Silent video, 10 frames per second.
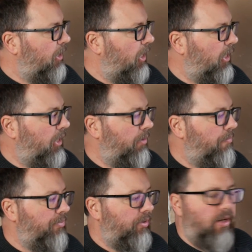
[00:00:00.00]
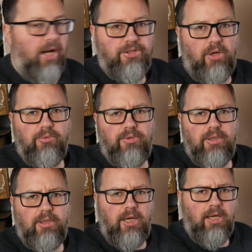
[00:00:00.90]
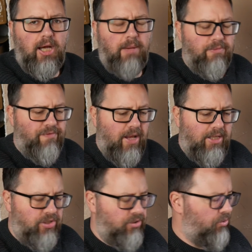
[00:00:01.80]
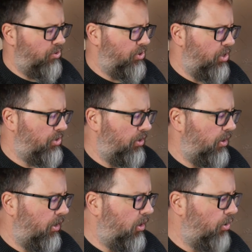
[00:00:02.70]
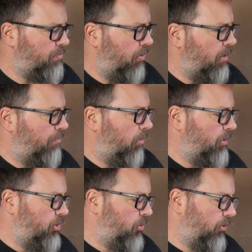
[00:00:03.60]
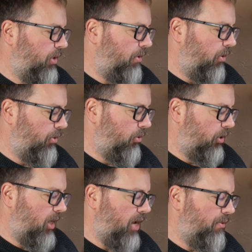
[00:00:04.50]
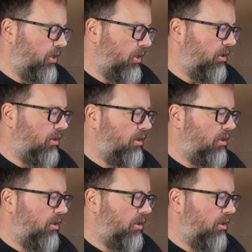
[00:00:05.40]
I'm fairly certain that Osprey have probably done their own Hungarian